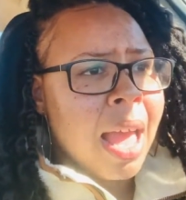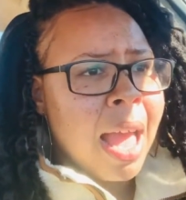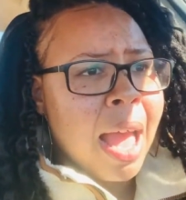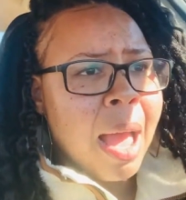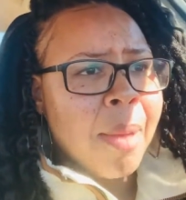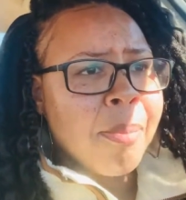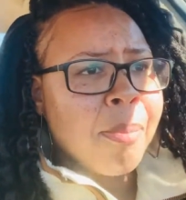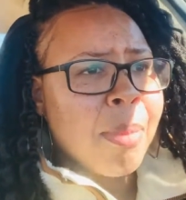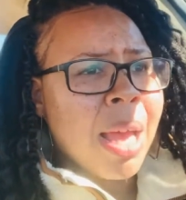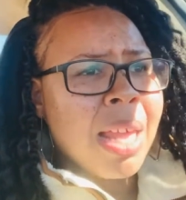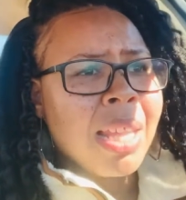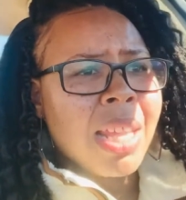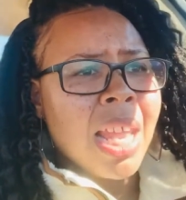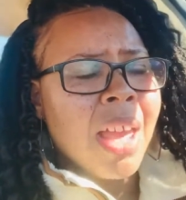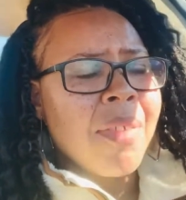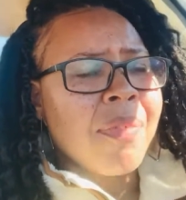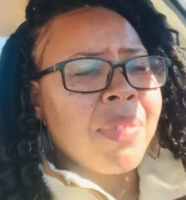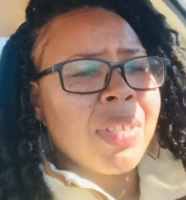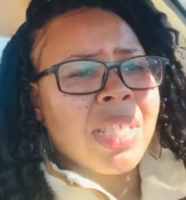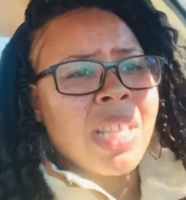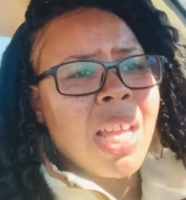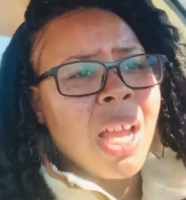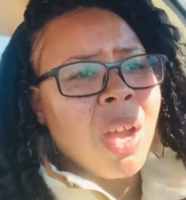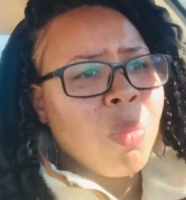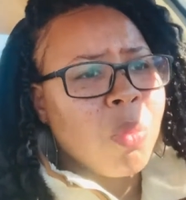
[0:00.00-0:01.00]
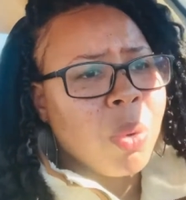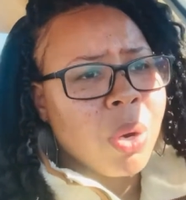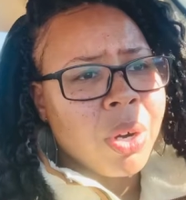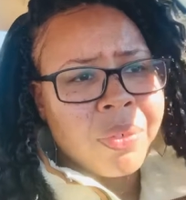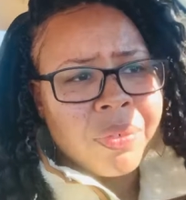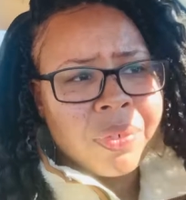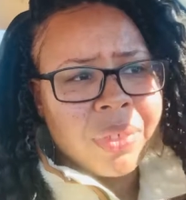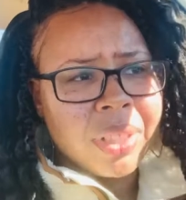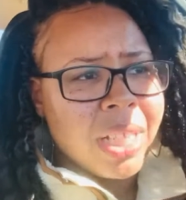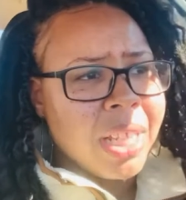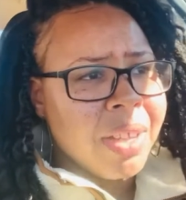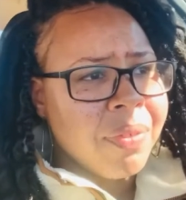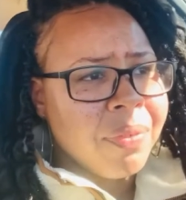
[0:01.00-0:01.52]
My life is not worth
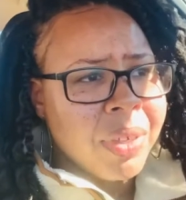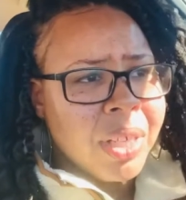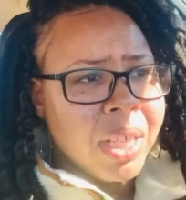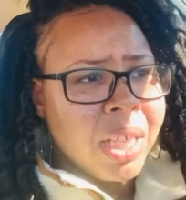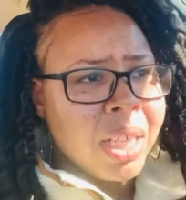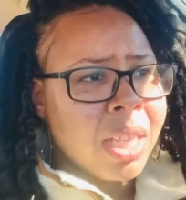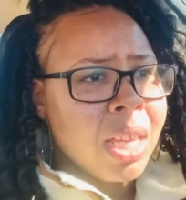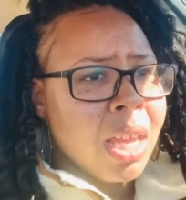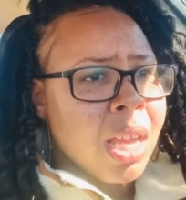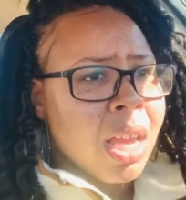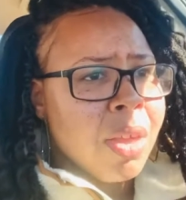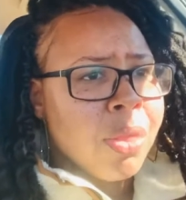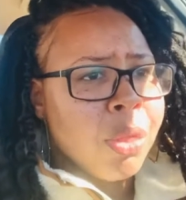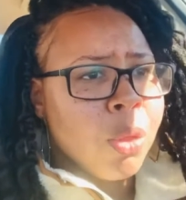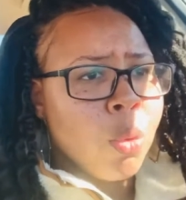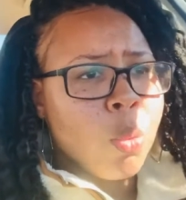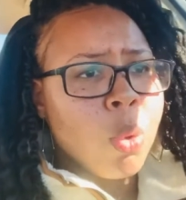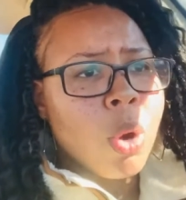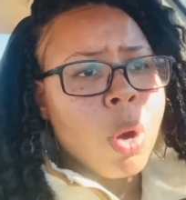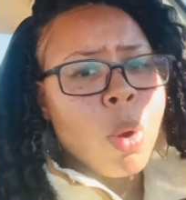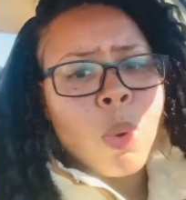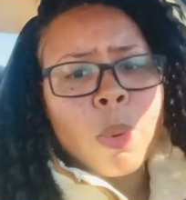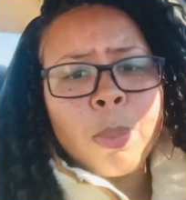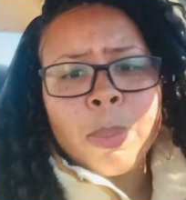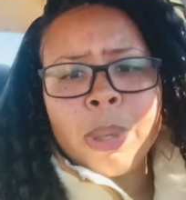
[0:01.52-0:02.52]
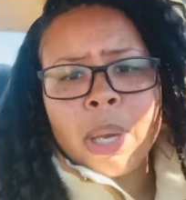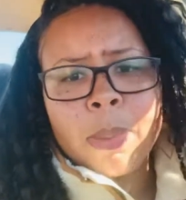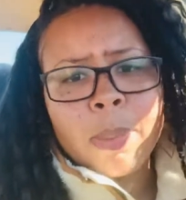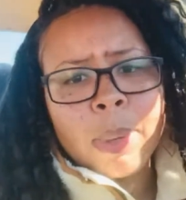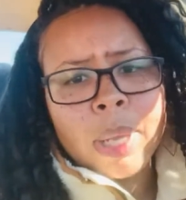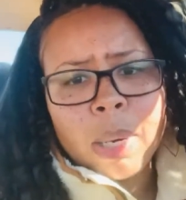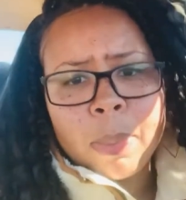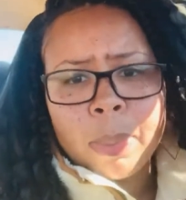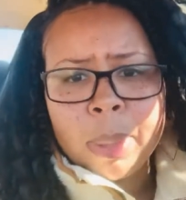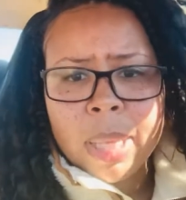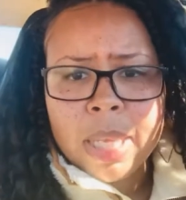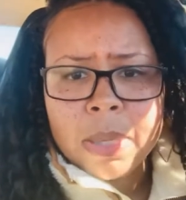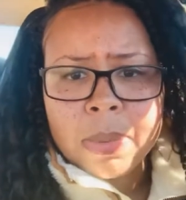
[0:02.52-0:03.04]
living. The world will be a
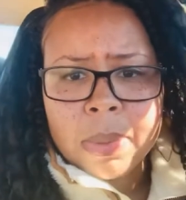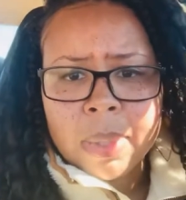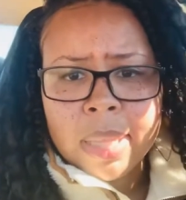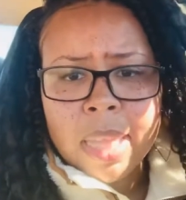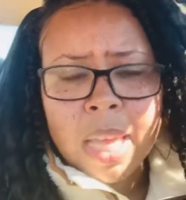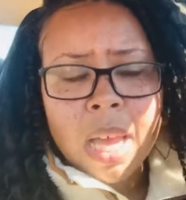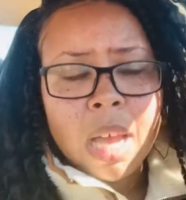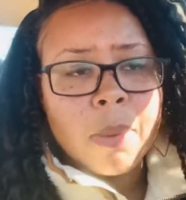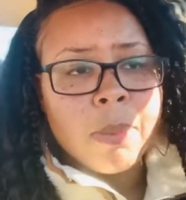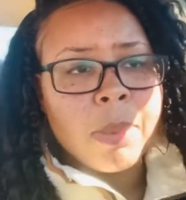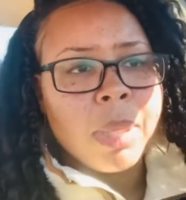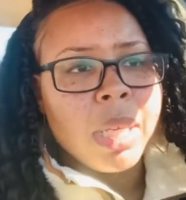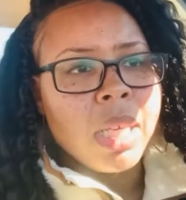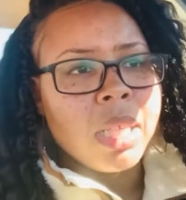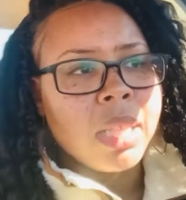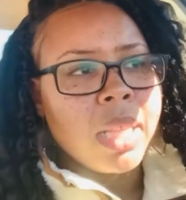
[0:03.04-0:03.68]
better place without me.